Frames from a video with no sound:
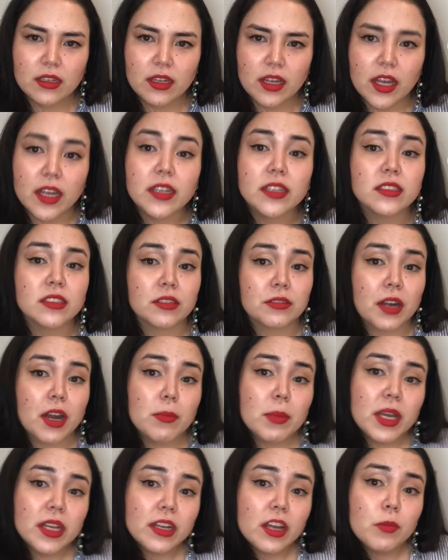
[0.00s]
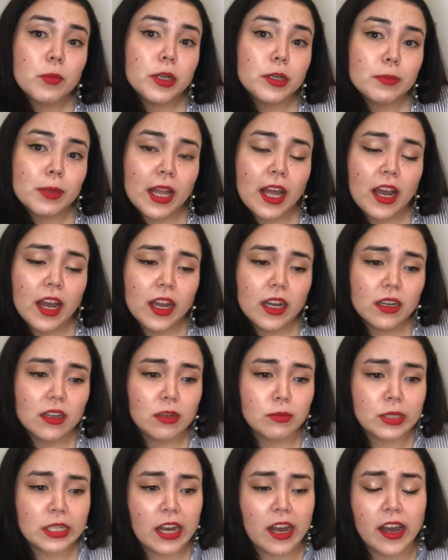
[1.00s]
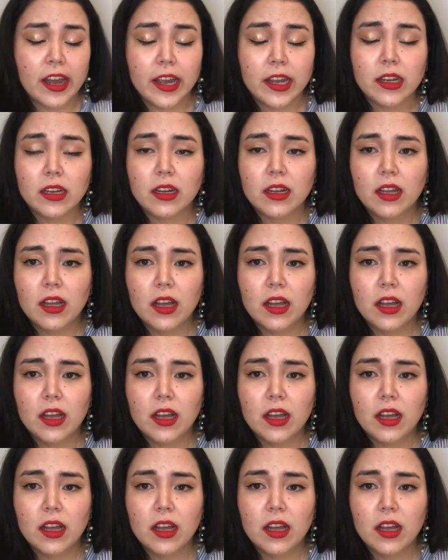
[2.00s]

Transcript: and Instagram at NomadPlat. Come say hi.